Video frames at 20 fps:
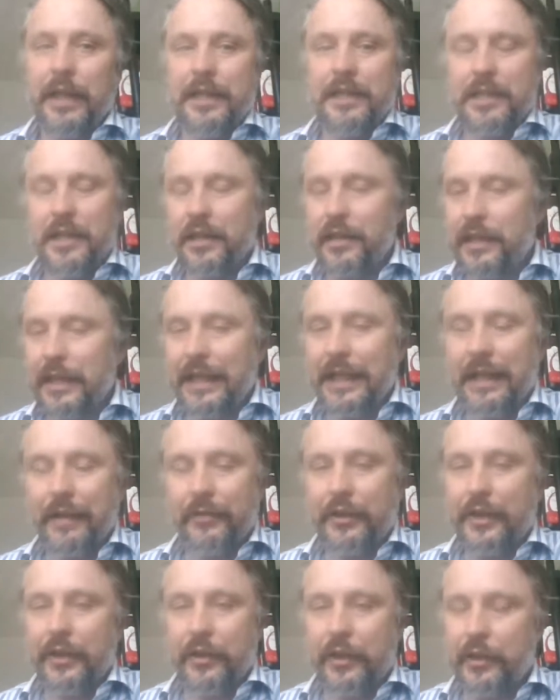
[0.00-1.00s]
It's hardly
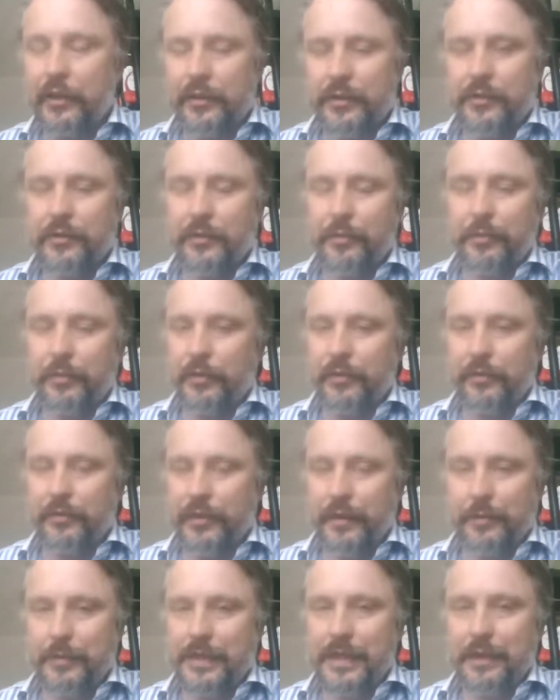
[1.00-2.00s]
ever you go to a Bond
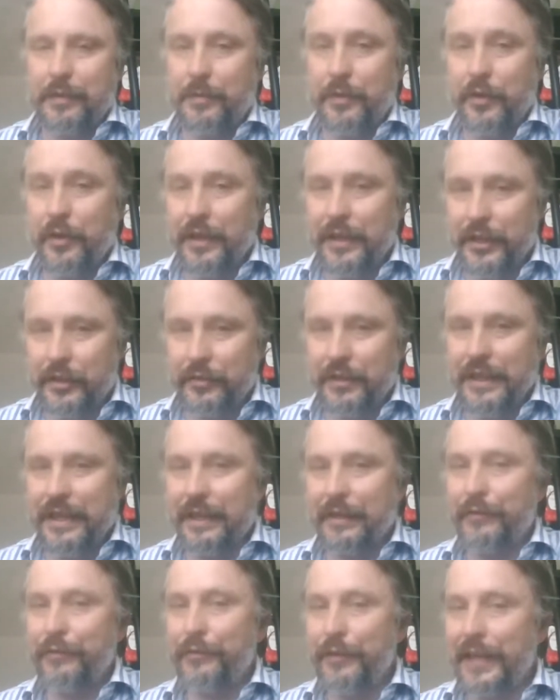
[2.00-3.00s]
film cinema and you
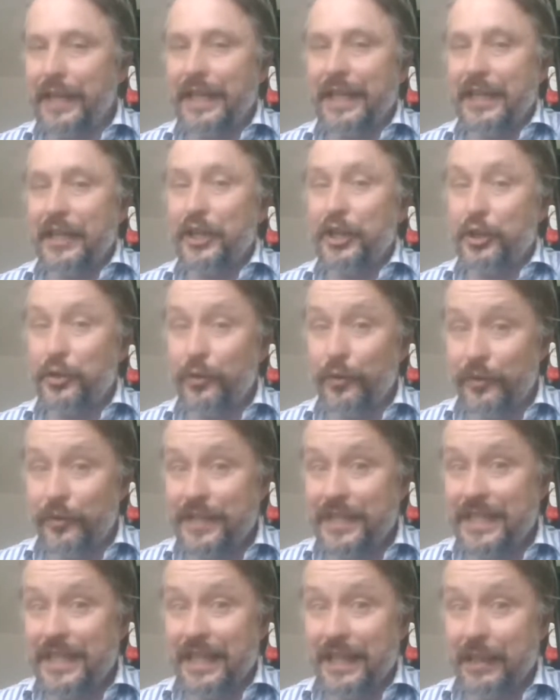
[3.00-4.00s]
leave thinking you have
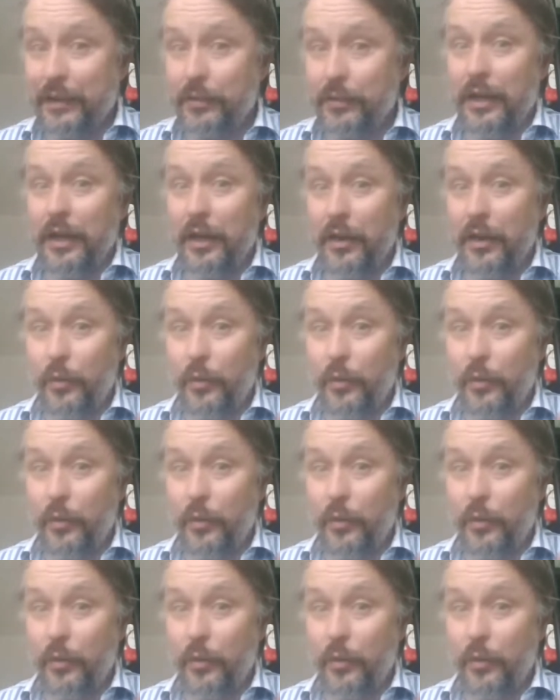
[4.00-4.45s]
seen